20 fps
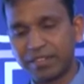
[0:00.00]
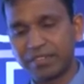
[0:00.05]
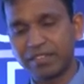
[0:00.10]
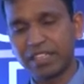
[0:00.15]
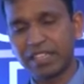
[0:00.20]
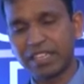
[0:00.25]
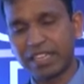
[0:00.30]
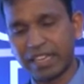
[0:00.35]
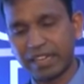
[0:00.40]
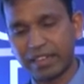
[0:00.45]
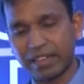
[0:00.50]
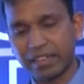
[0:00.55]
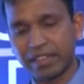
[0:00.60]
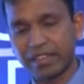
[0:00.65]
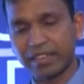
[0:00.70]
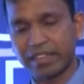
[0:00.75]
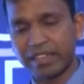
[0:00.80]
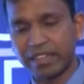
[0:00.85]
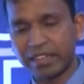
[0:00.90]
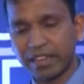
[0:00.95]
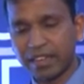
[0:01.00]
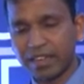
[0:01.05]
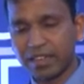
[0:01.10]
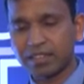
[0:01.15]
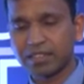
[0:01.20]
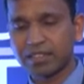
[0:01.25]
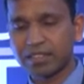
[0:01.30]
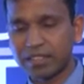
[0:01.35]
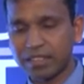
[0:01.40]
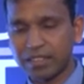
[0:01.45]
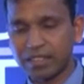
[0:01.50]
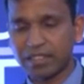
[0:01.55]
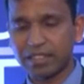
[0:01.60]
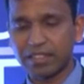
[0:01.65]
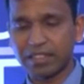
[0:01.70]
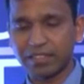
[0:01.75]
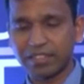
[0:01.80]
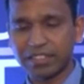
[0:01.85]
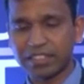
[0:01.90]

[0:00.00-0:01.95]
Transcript: we can enhance the